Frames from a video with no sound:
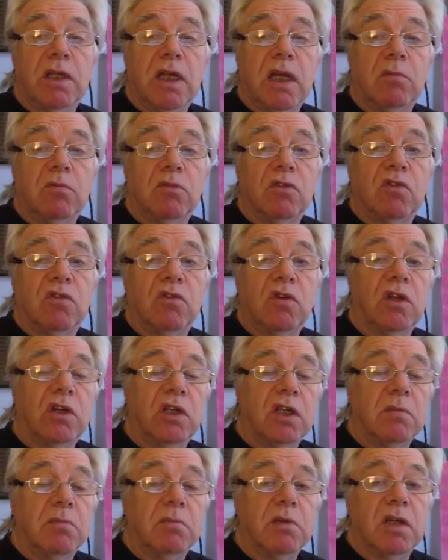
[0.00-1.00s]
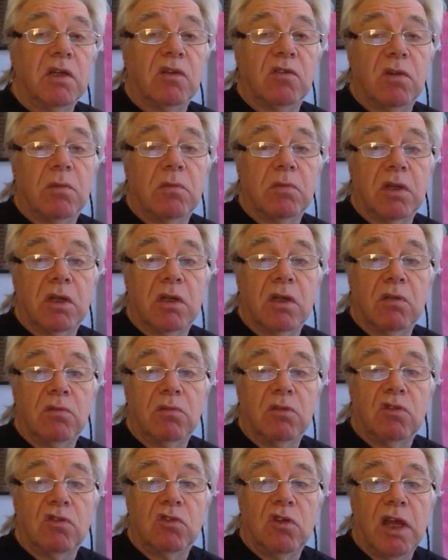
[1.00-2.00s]
and that would certainly be something I
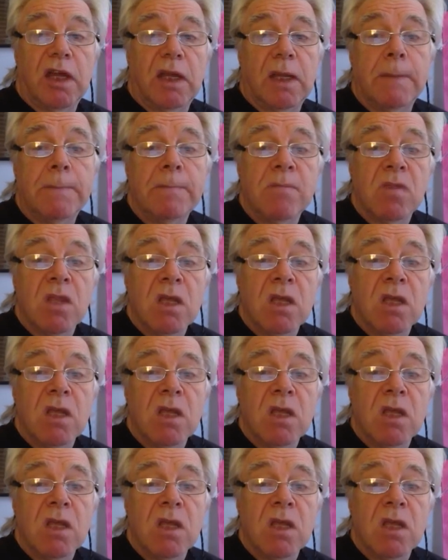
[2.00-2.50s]
would check.